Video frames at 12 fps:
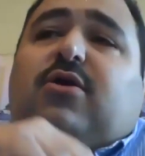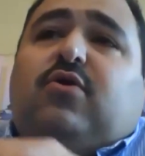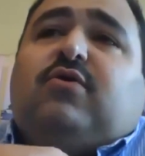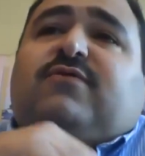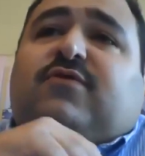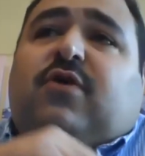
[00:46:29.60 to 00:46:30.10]

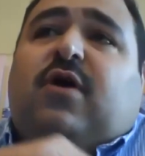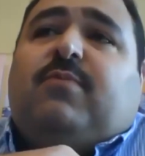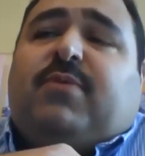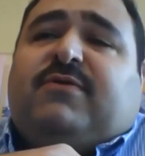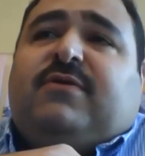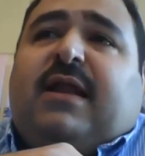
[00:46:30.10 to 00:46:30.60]
your
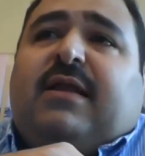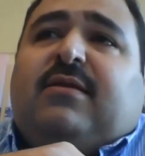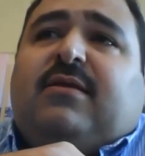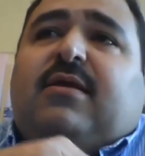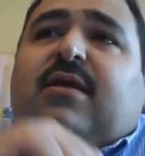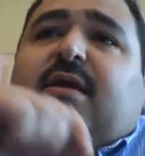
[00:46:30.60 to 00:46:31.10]
strong
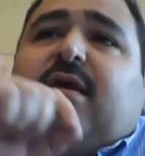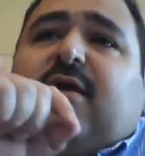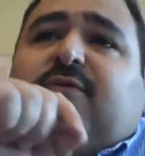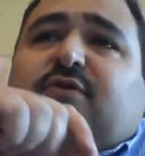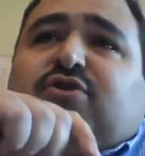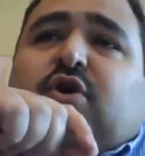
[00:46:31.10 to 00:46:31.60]
personality.
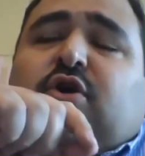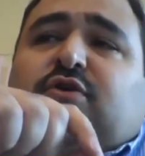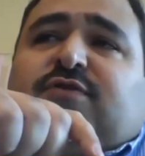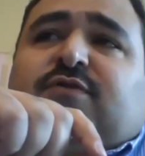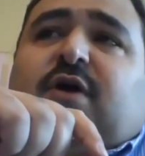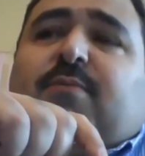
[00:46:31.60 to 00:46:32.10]
If you show
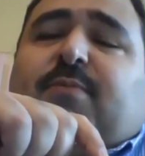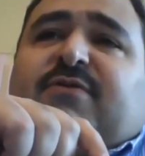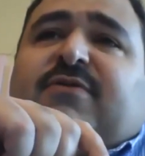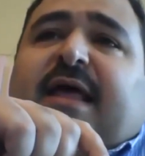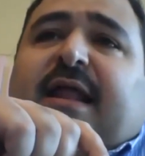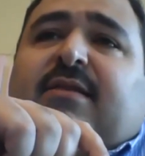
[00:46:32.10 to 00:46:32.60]
your strong
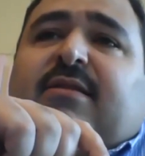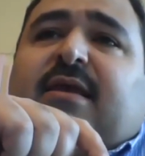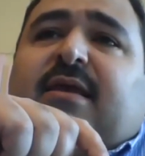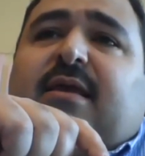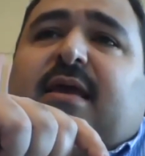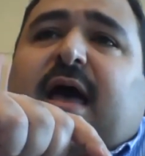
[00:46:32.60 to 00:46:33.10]

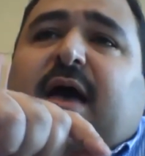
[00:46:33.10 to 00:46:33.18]
personality,